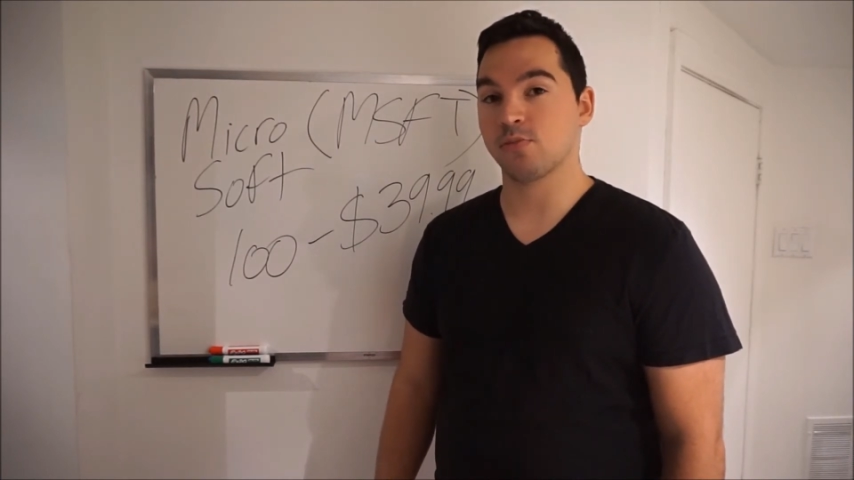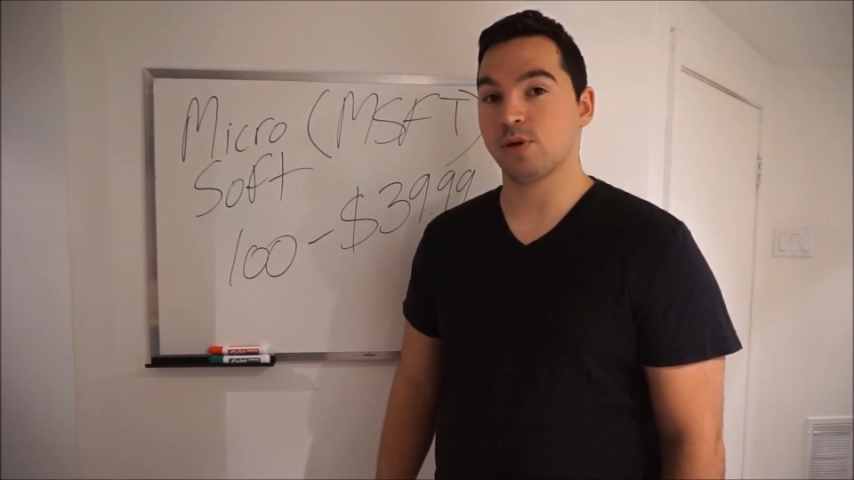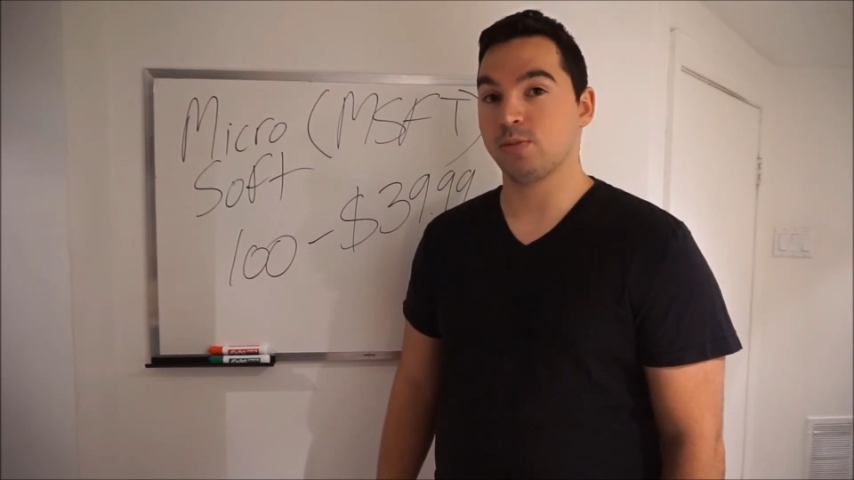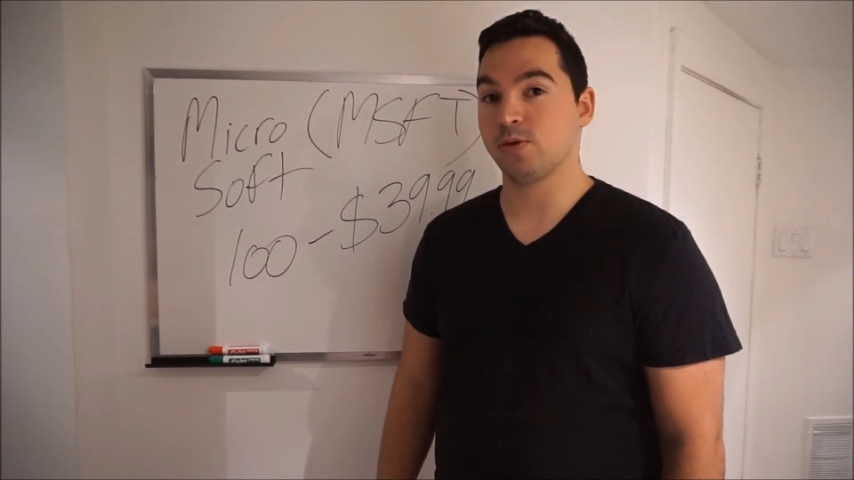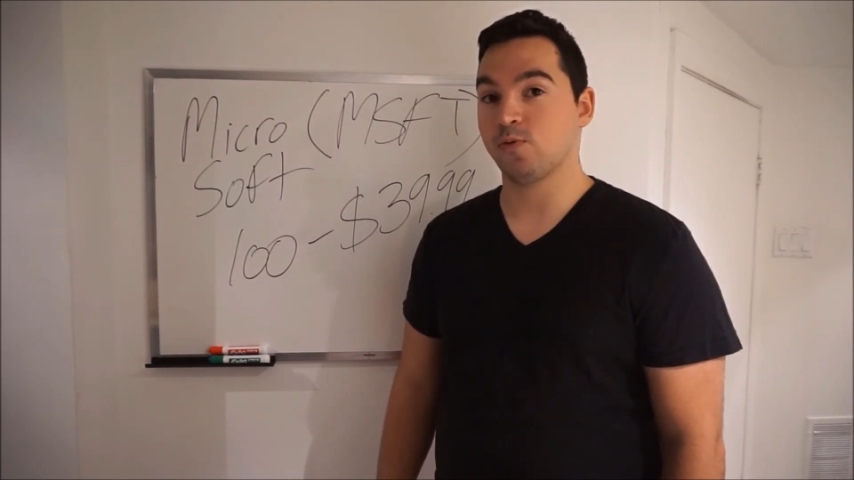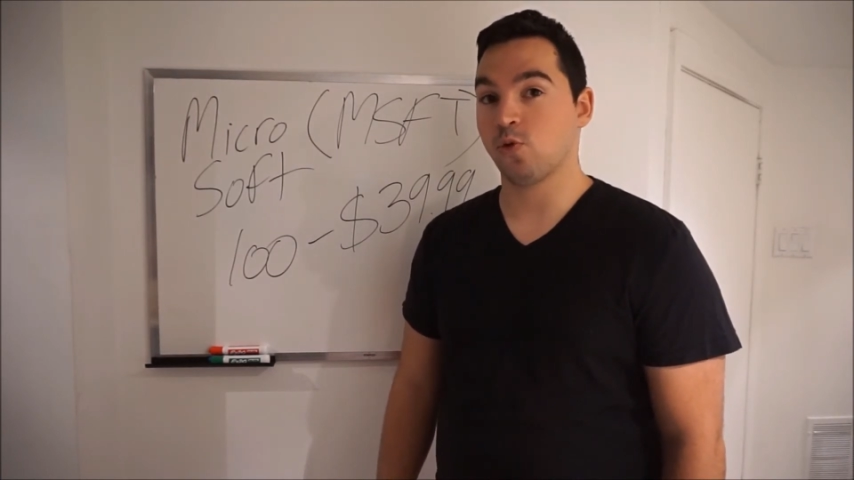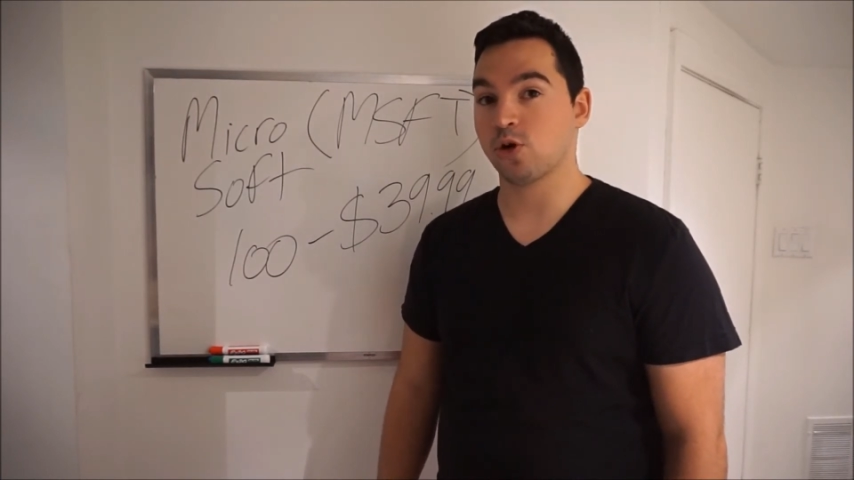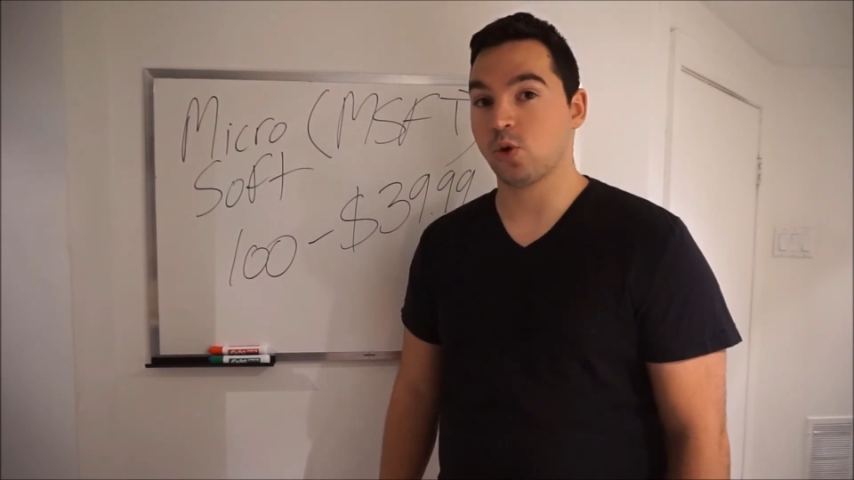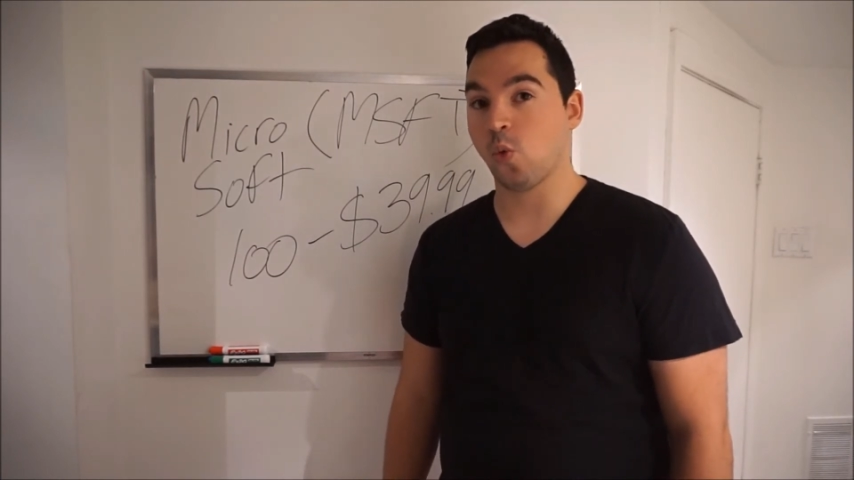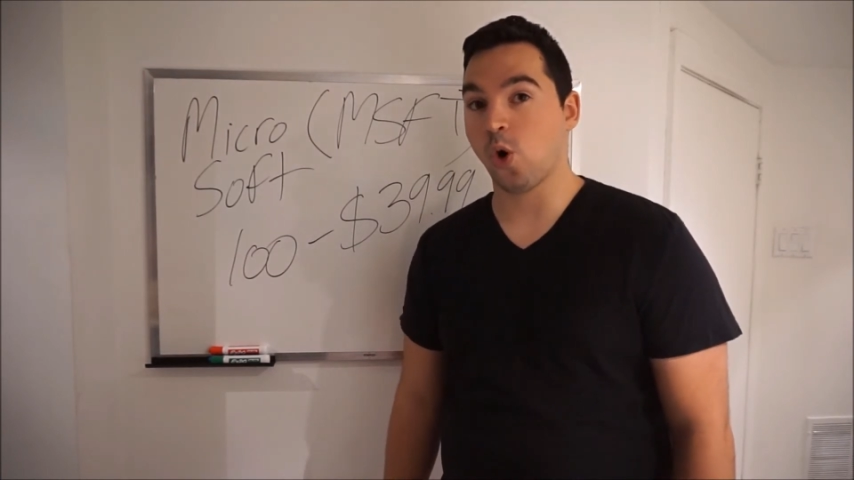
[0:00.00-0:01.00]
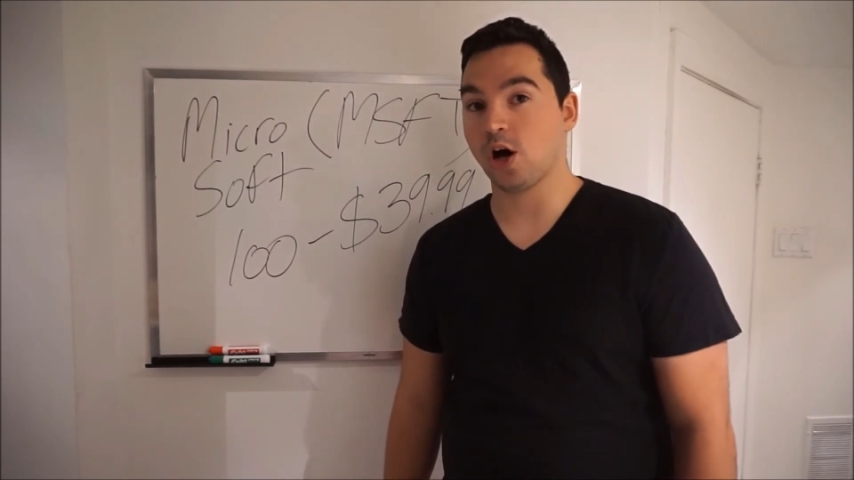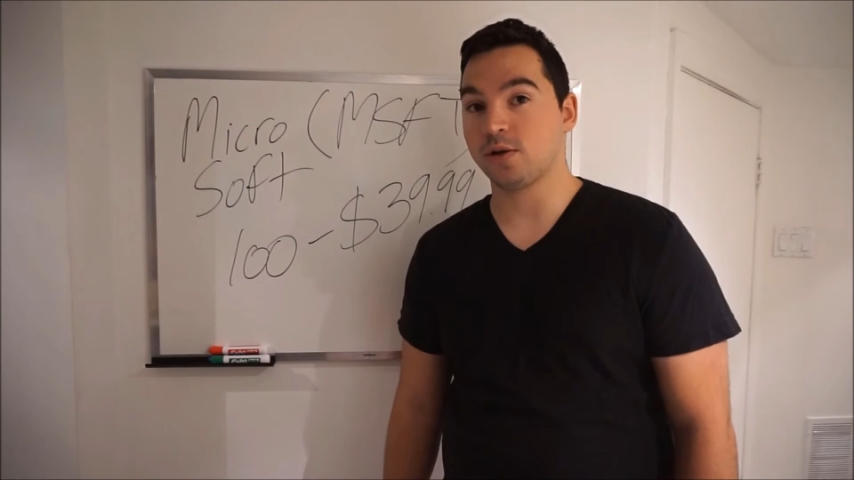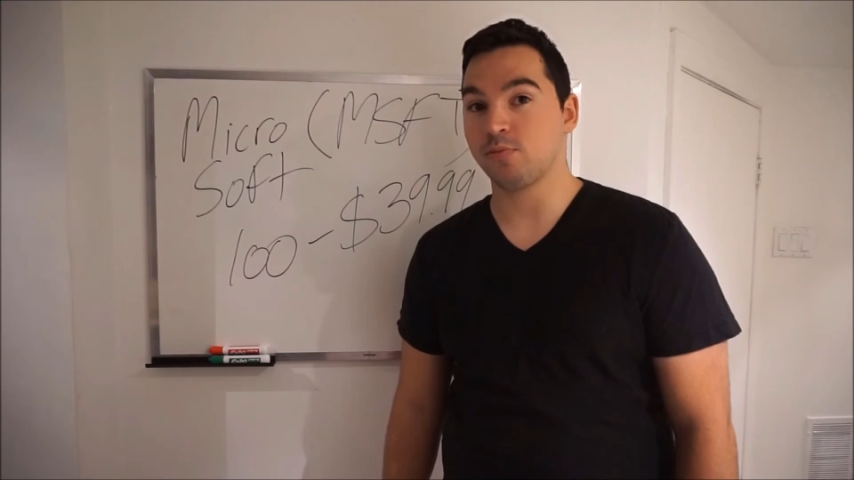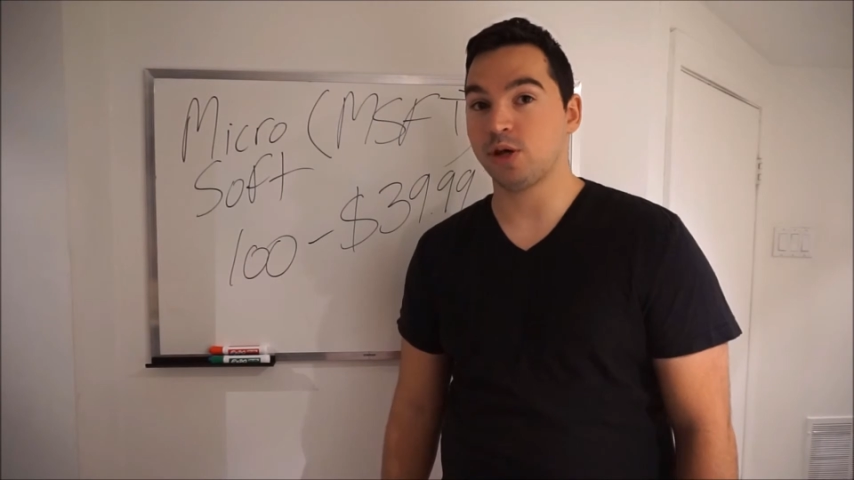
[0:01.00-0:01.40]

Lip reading: maybe 41,